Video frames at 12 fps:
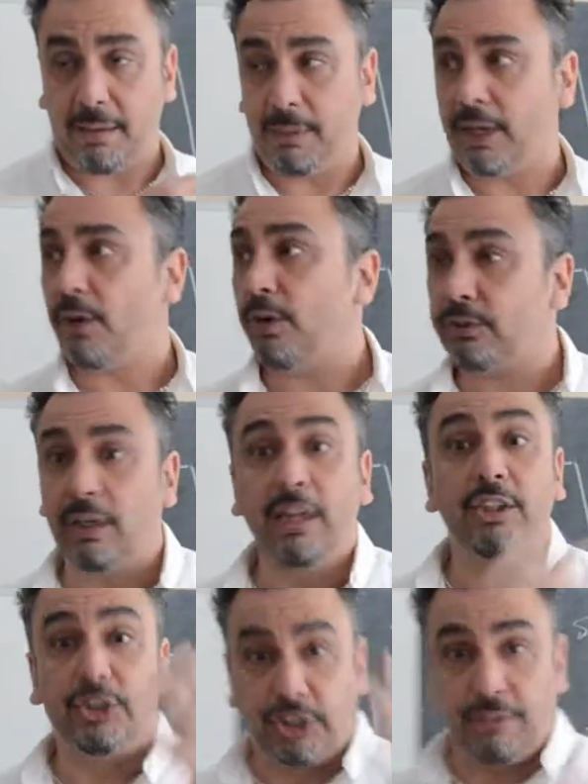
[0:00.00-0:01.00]
Because
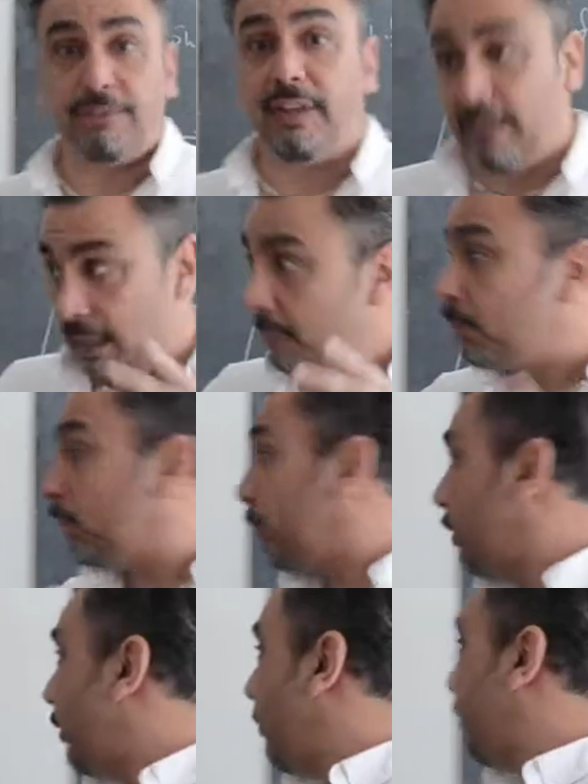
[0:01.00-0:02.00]
shifting, I'm going to show you what